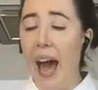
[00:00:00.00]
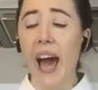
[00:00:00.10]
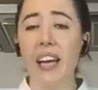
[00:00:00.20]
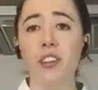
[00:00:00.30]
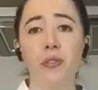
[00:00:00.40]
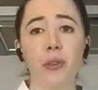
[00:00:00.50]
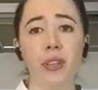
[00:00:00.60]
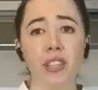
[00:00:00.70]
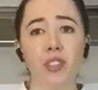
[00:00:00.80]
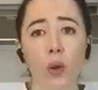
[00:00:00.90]
And
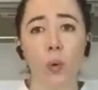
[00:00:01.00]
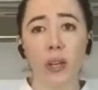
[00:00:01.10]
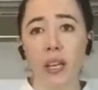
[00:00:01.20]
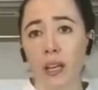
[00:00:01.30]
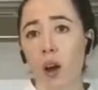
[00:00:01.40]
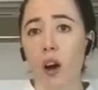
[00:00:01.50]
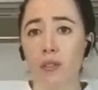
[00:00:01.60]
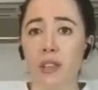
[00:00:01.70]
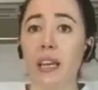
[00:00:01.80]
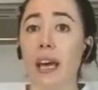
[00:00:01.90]
for the soaking
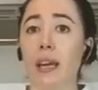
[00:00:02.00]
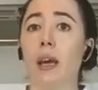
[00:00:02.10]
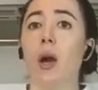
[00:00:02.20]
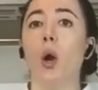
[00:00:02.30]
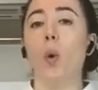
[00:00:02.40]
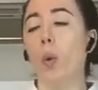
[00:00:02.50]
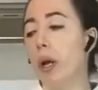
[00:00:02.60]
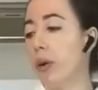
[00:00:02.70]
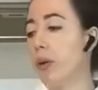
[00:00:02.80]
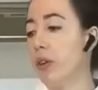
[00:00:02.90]
of the cake,
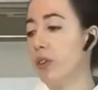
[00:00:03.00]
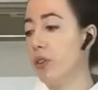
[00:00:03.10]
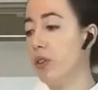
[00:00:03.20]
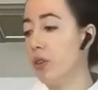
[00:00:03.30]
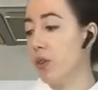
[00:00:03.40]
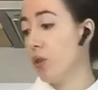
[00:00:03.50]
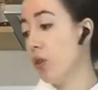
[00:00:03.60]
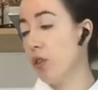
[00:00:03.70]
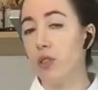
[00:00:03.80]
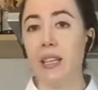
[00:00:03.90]
we are going
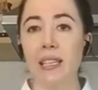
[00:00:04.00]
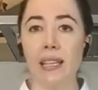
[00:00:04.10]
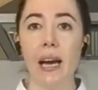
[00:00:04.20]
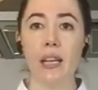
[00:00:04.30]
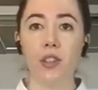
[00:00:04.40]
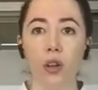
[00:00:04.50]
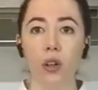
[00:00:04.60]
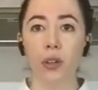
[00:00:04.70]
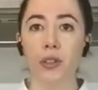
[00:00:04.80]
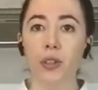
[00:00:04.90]
to use, as I
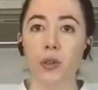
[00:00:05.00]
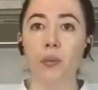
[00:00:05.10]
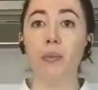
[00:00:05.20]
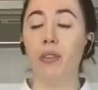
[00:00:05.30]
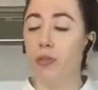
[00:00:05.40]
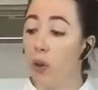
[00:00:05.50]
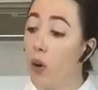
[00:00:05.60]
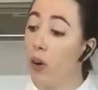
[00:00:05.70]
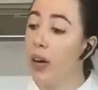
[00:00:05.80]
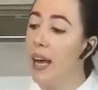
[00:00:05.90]
told you
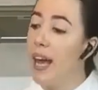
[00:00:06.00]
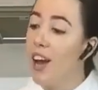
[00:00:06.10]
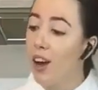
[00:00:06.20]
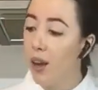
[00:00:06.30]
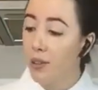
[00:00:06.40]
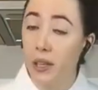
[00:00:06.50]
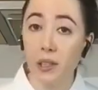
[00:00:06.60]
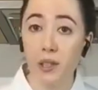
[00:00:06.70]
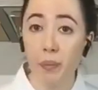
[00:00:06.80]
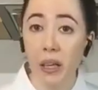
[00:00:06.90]
before,
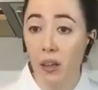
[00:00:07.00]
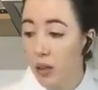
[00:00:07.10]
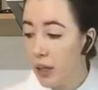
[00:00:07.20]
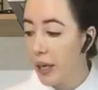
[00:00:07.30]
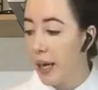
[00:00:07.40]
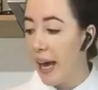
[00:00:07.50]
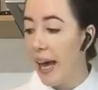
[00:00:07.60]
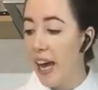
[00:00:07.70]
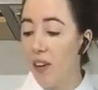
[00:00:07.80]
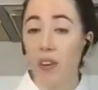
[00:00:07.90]
condensed milk,
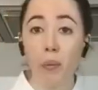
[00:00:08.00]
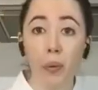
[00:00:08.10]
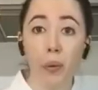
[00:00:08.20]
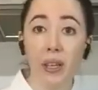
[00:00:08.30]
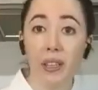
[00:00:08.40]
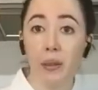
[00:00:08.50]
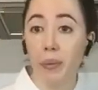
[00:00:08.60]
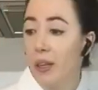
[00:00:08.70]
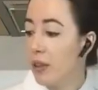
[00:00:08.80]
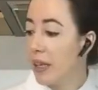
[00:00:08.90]
evaporated
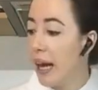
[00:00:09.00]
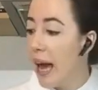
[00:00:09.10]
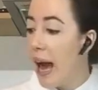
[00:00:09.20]
milk,